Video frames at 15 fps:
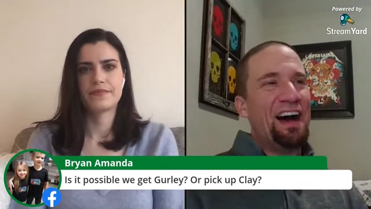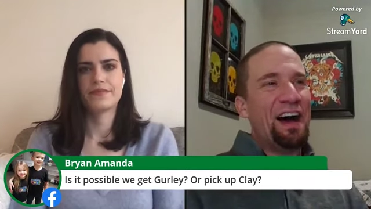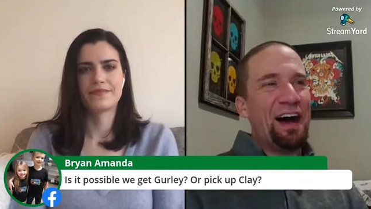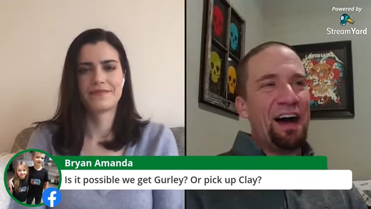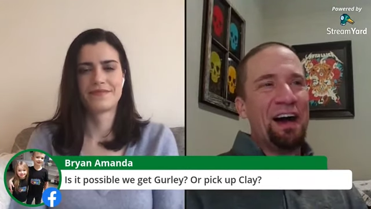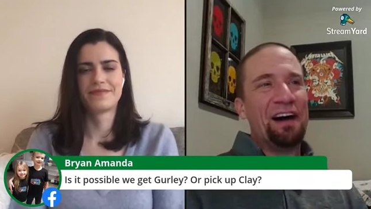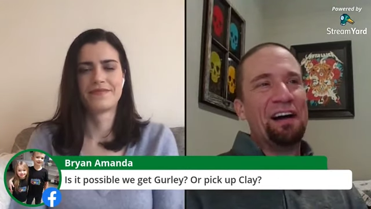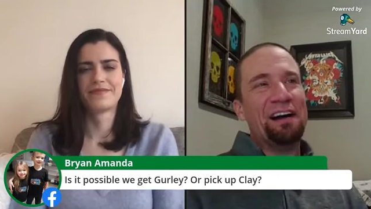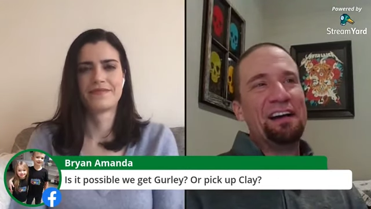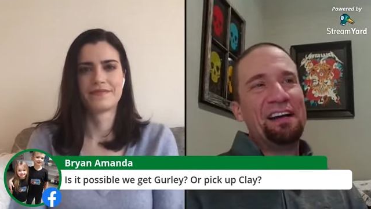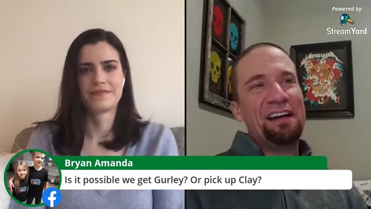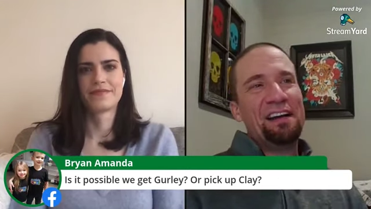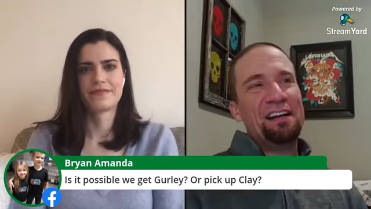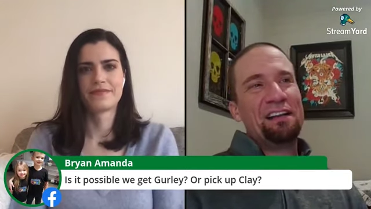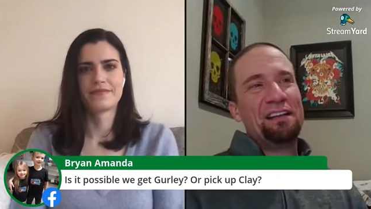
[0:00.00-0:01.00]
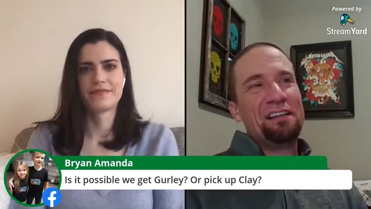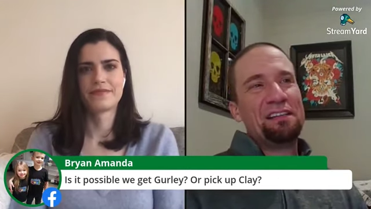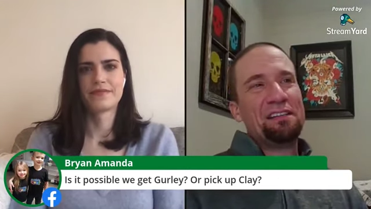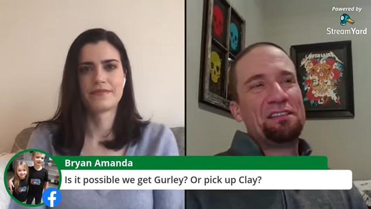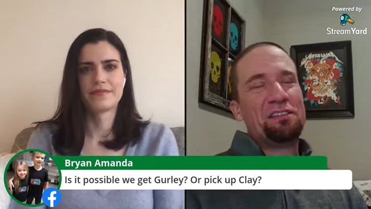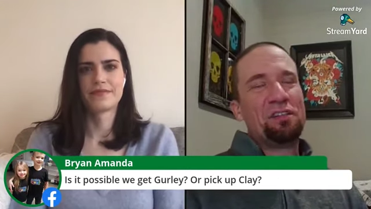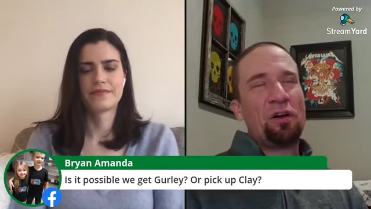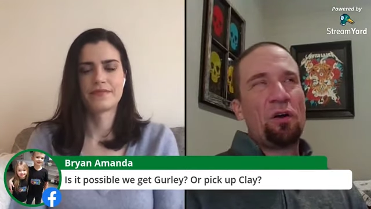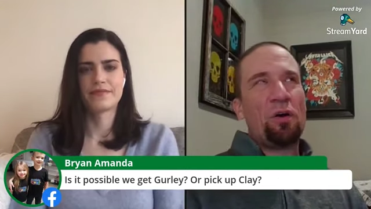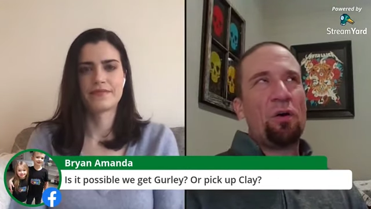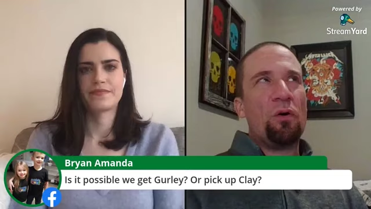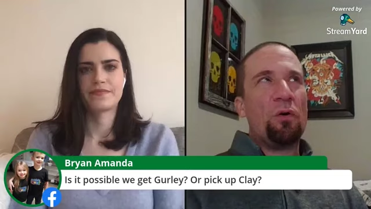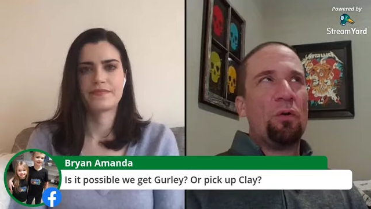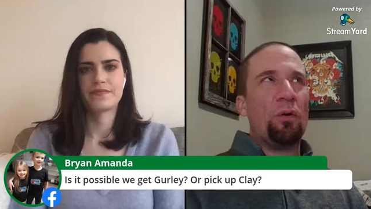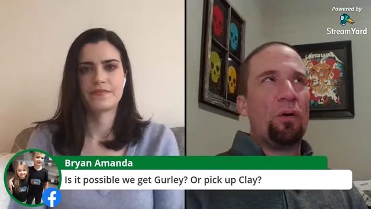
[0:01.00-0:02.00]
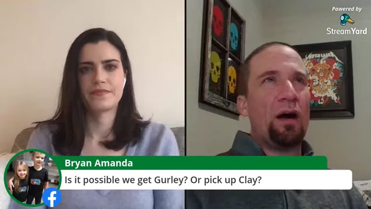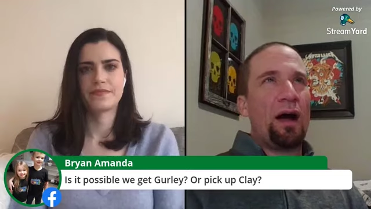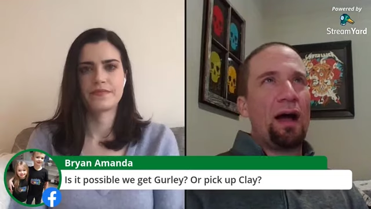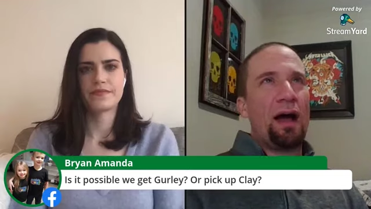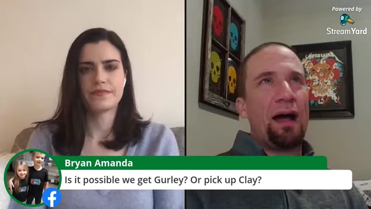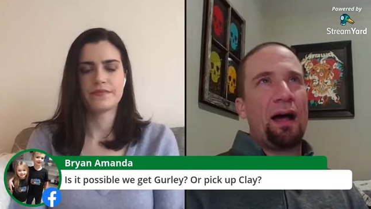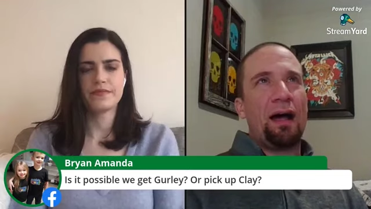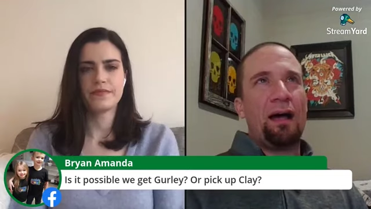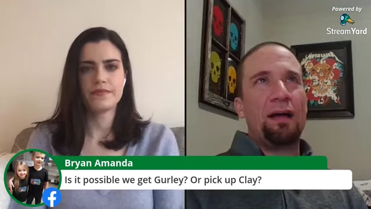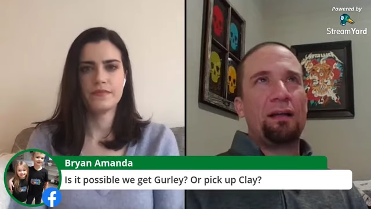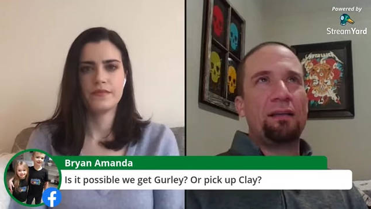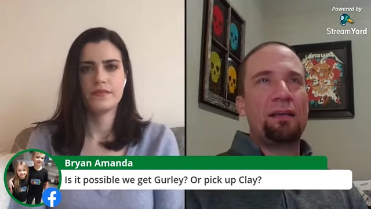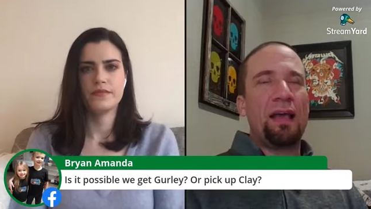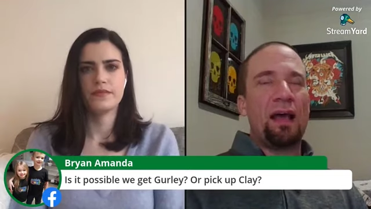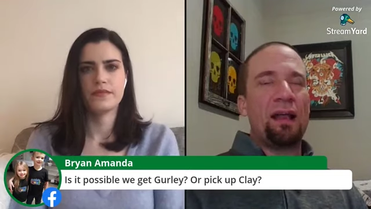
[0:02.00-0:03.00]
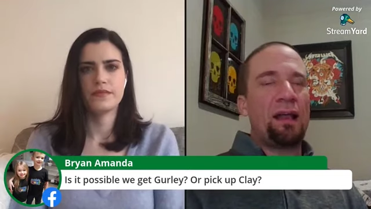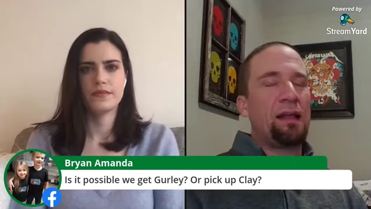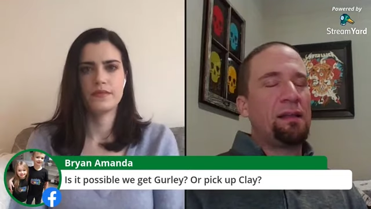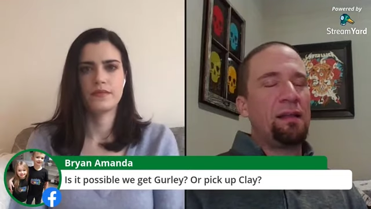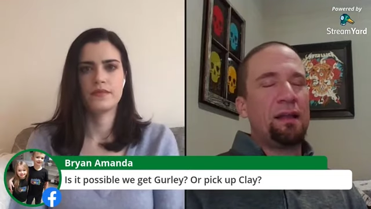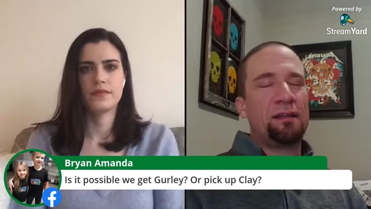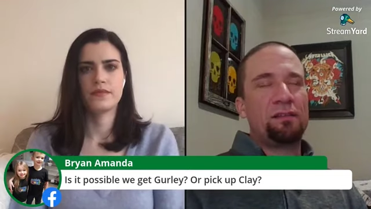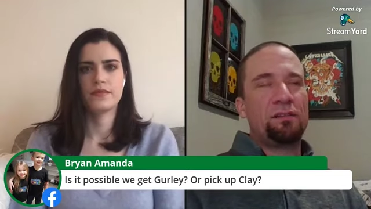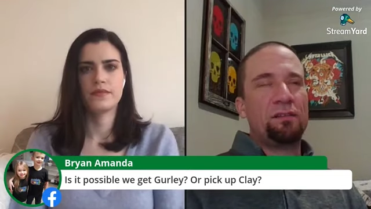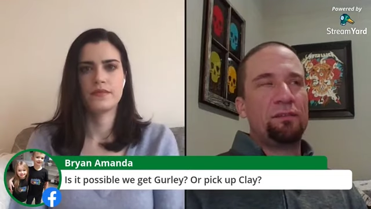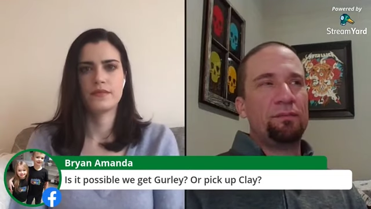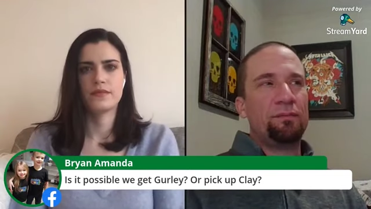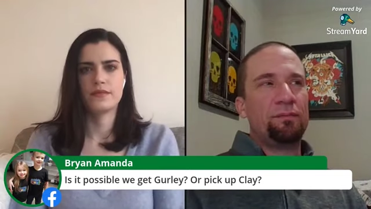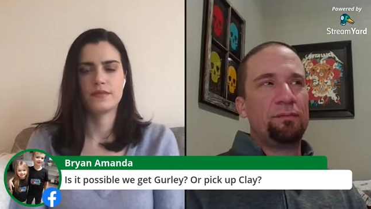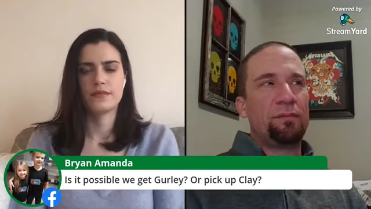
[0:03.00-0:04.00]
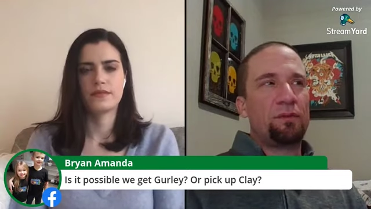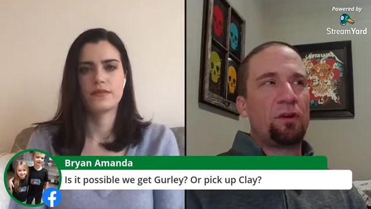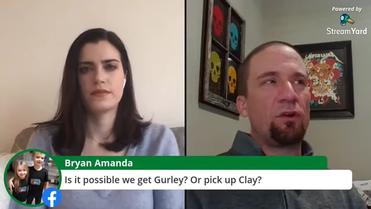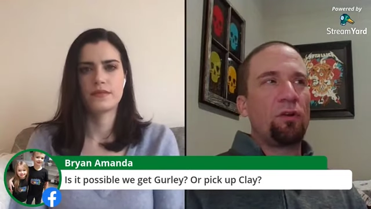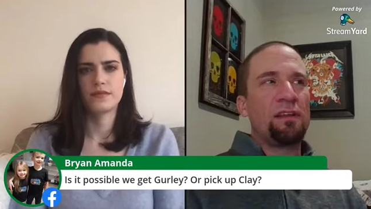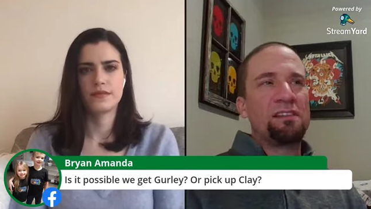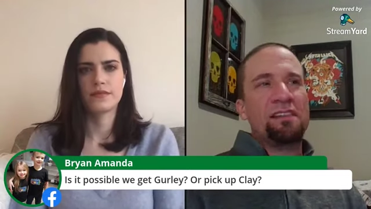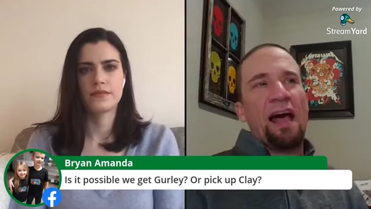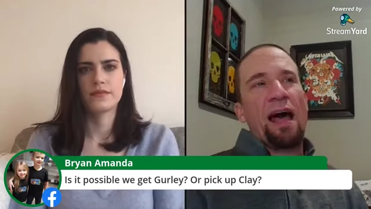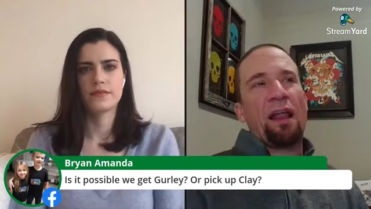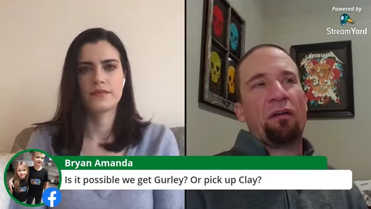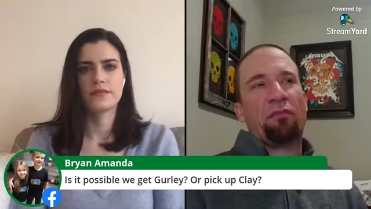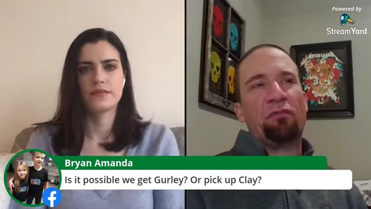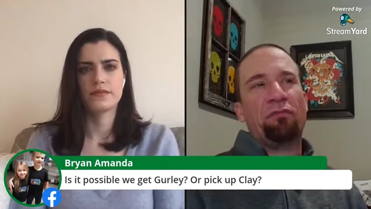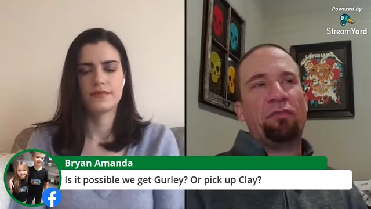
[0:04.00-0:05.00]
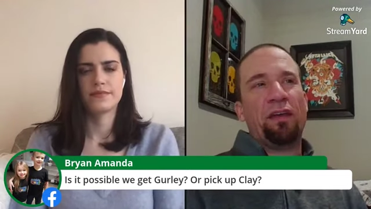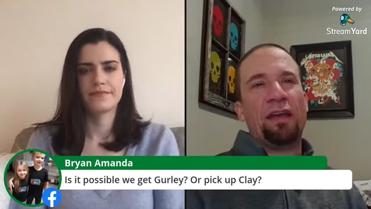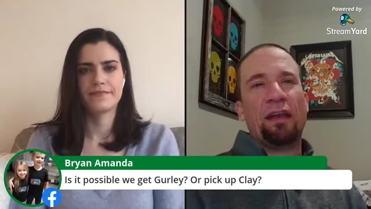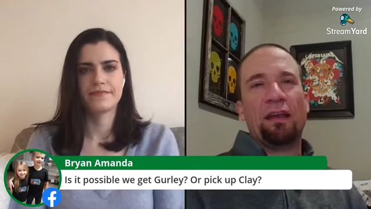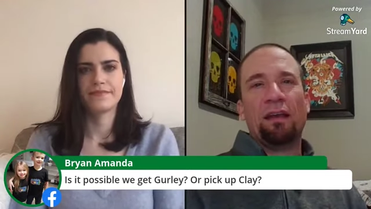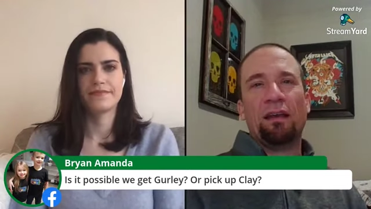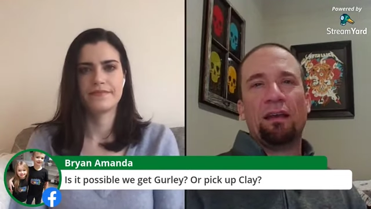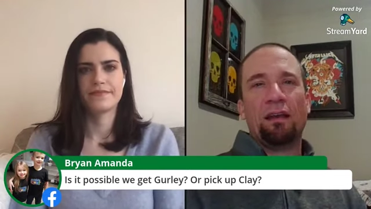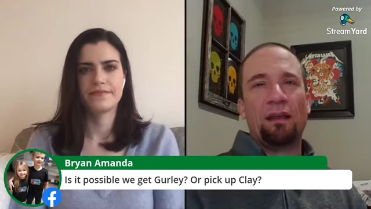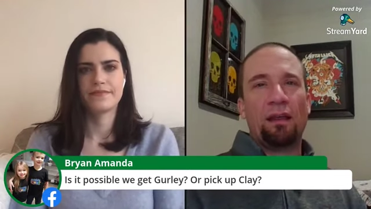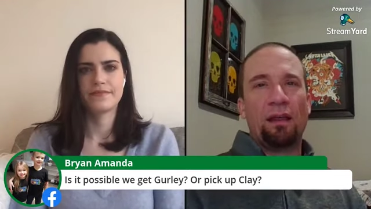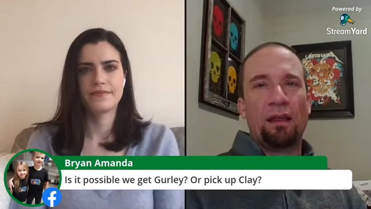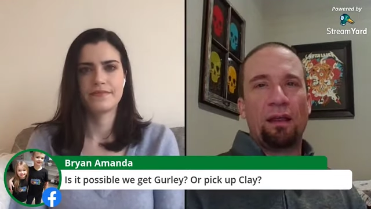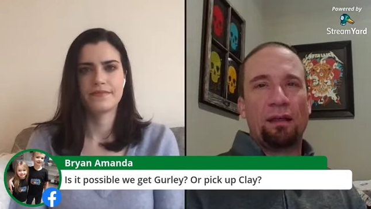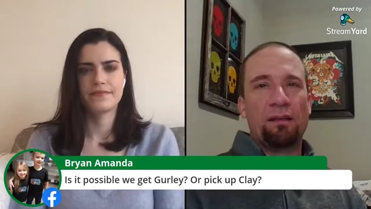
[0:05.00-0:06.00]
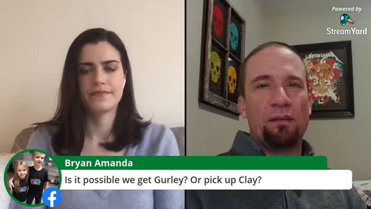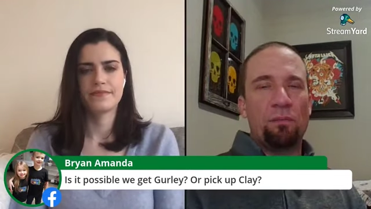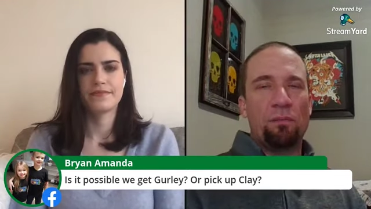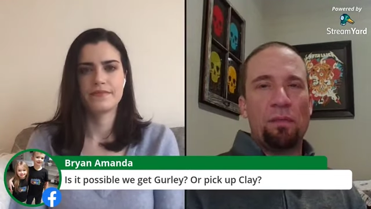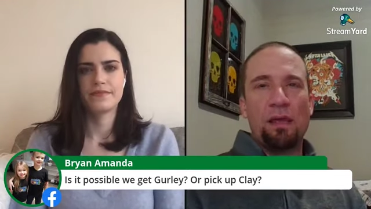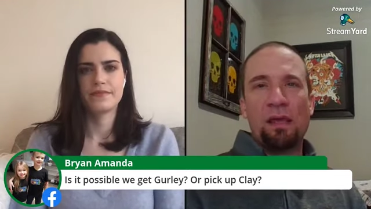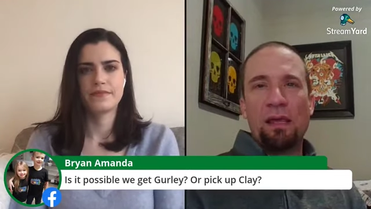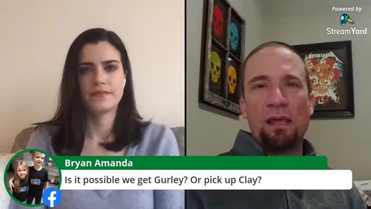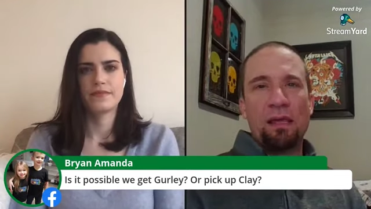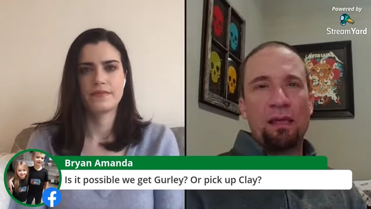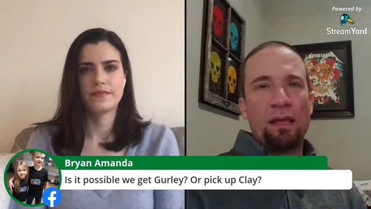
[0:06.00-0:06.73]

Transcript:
Speaker 1: uh, so, yeah, and, and Gurley's not a fit to me